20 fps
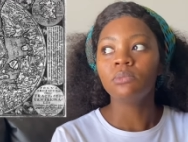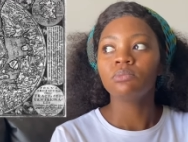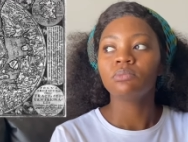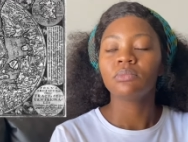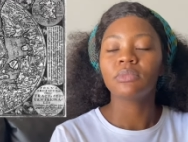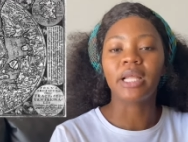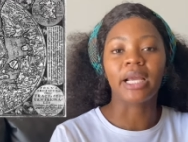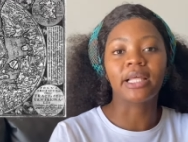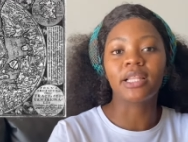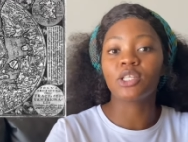
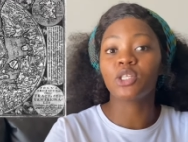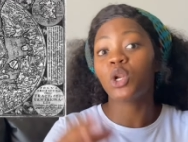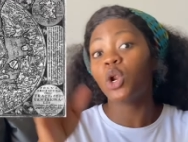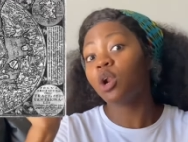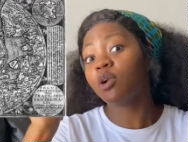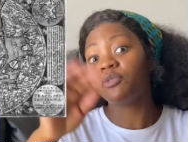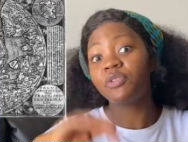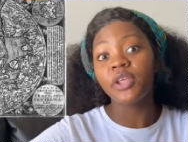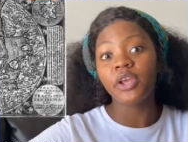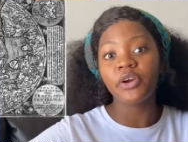like there's a lot
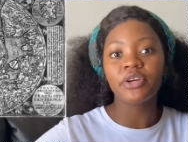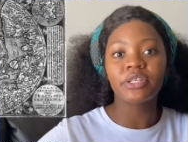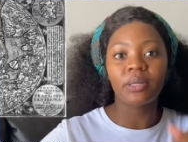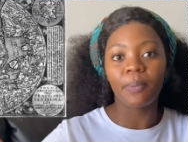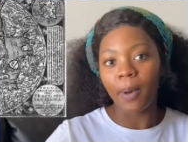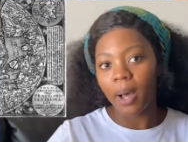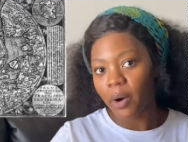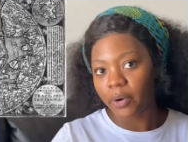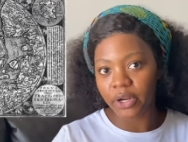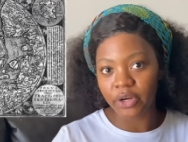of theories
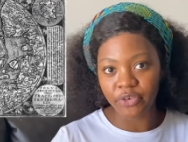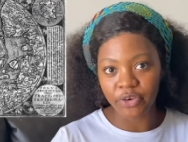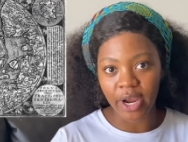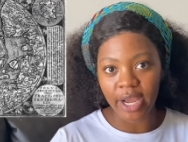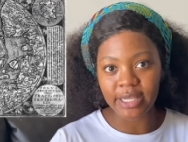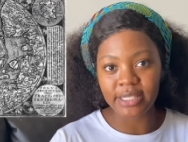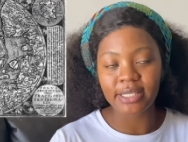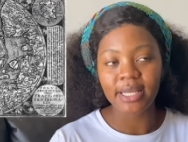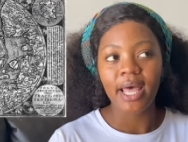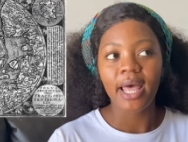about it,
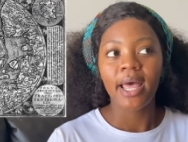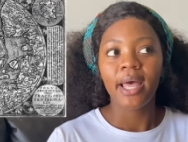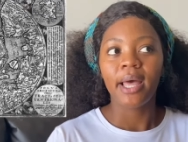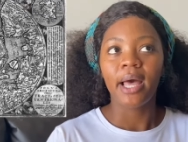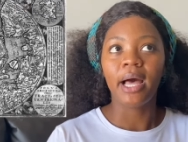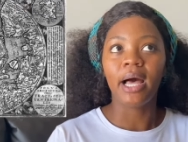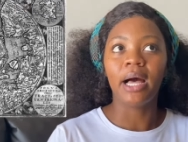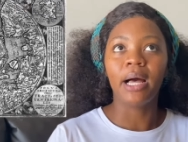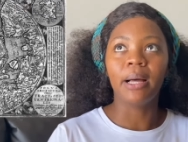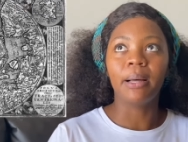right?
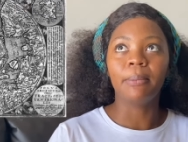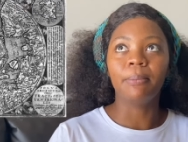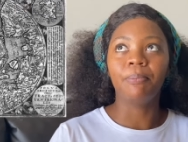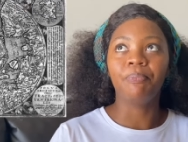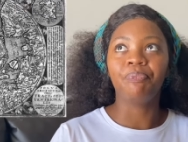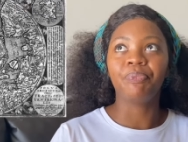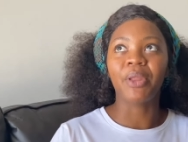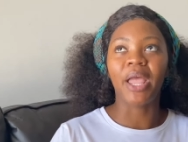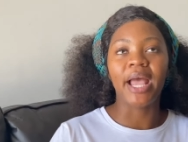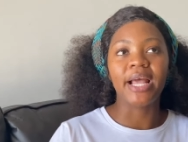
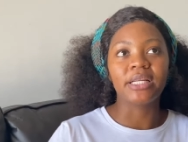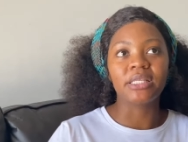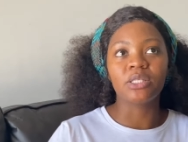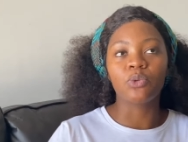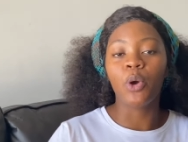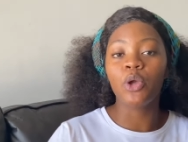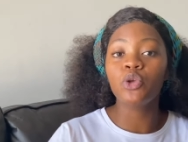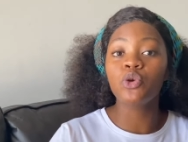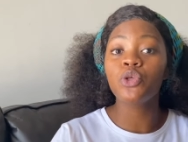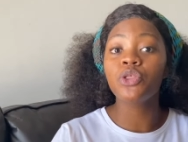Um, and
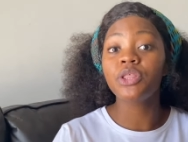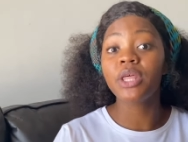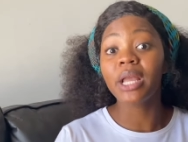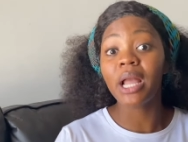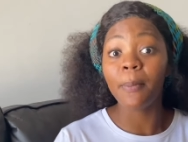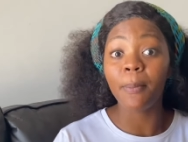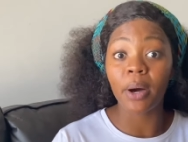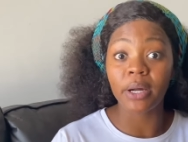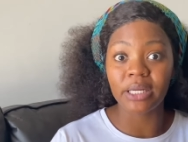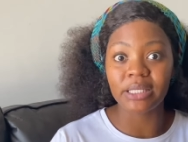when you think
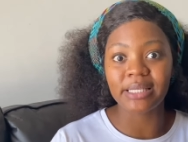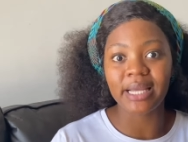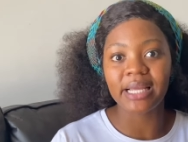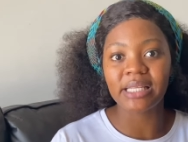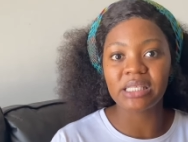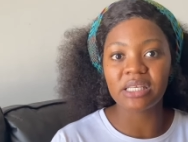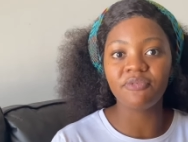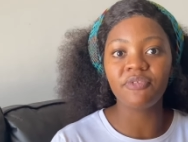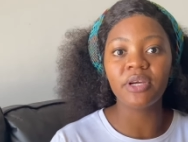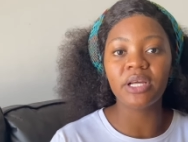about it
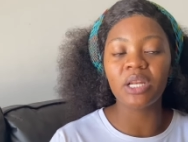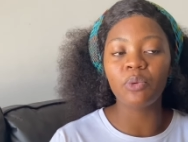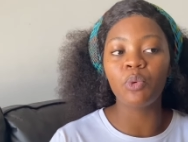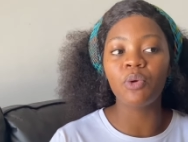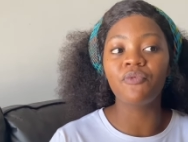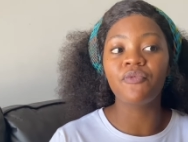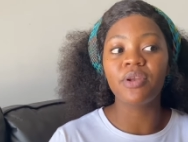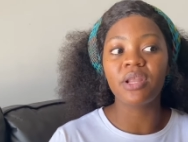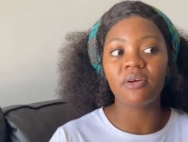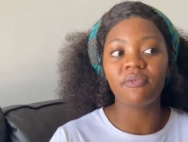scientifically,
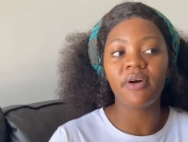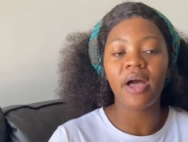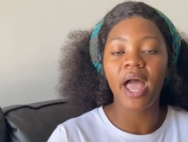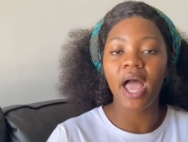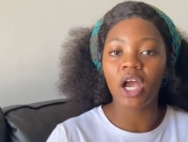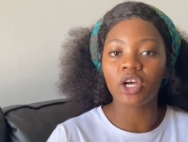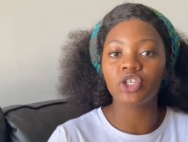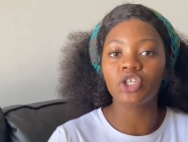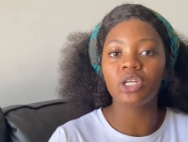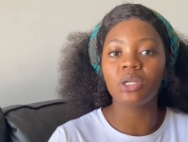we've never
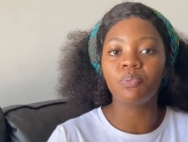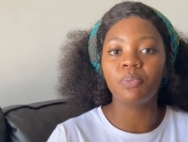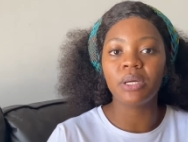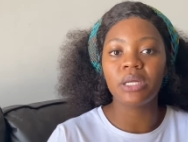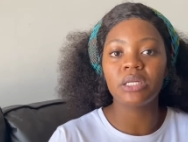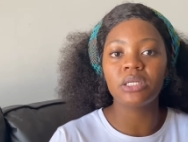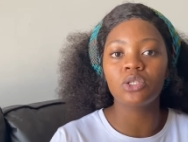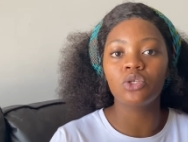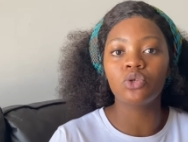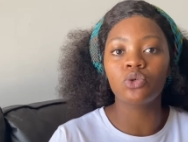actually
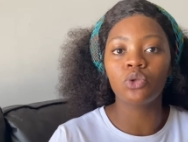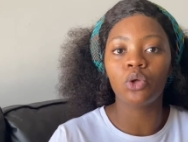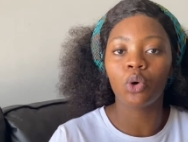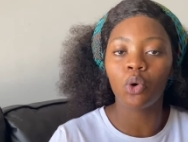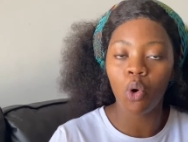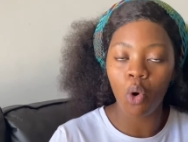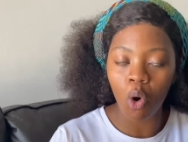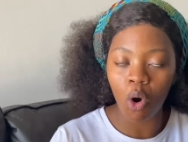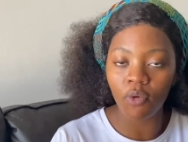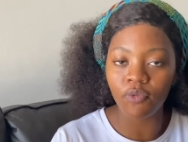been to the
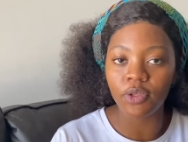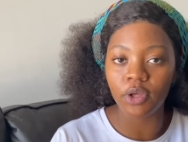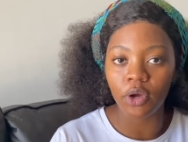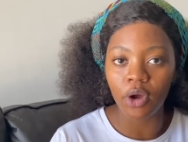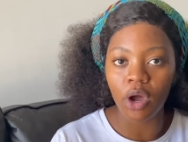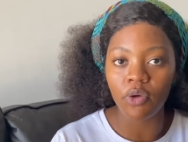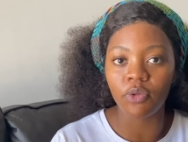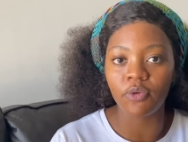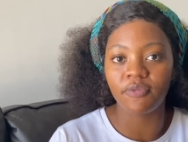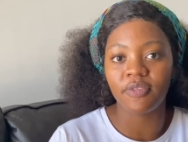core of the
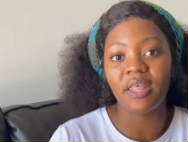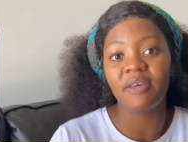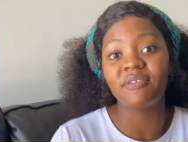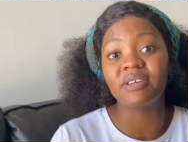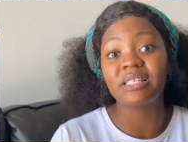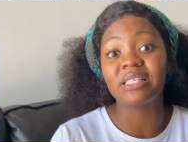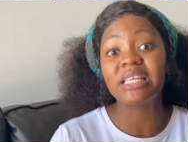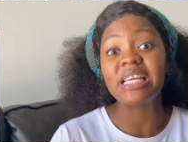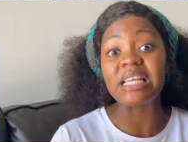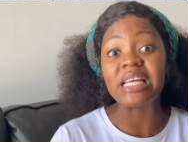earth, we've never
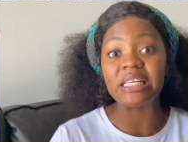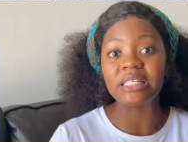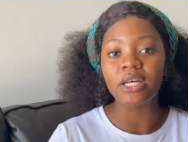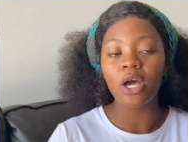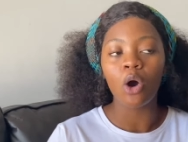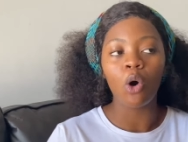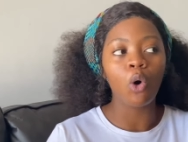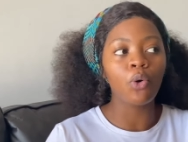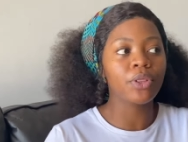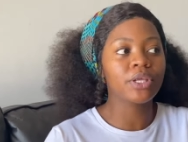seen it.
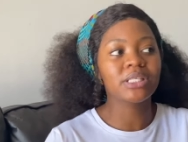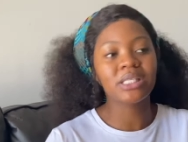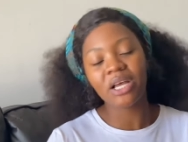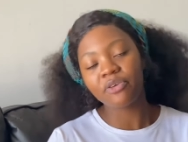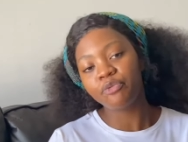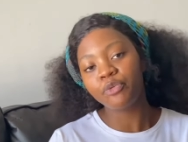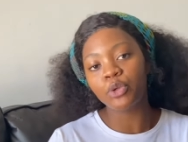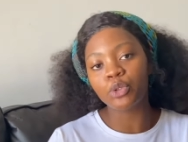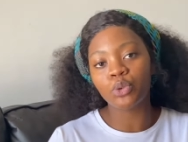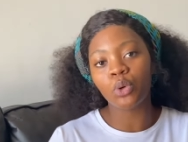All the
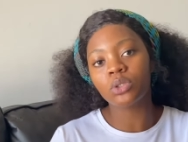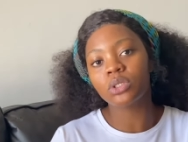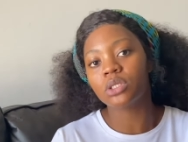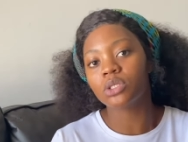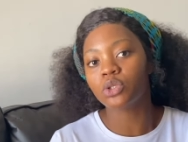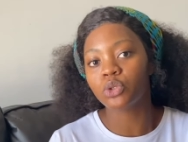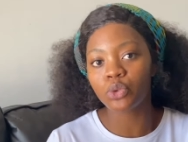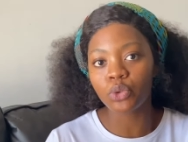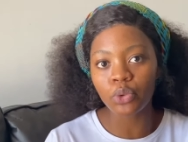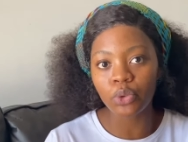stuff we taught in
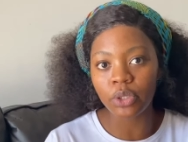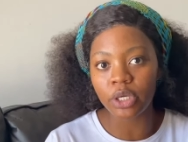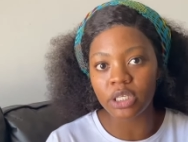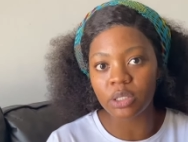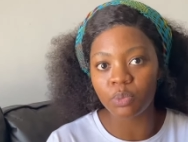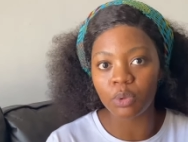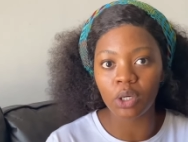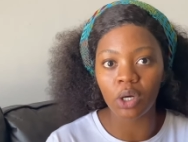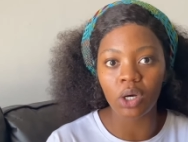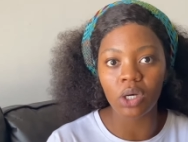school is
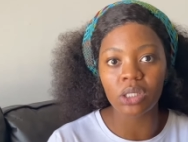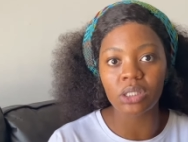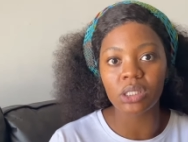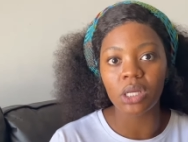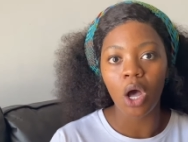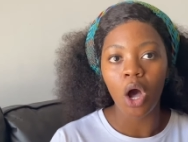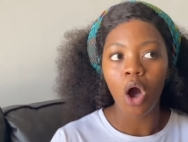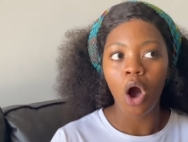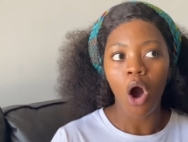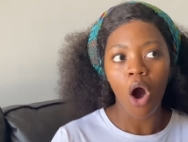because
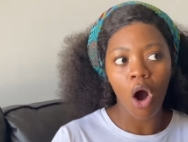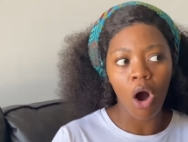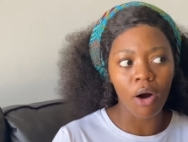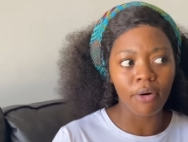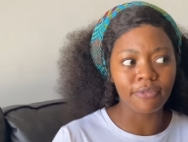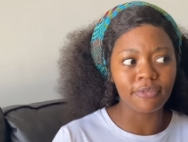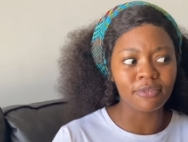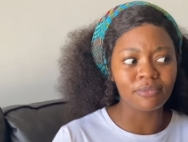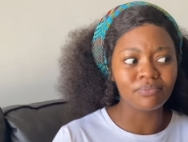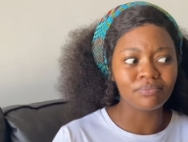
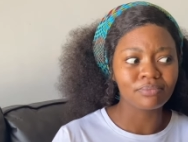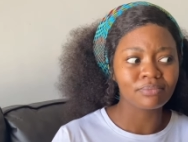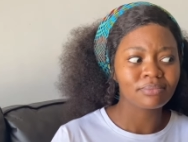of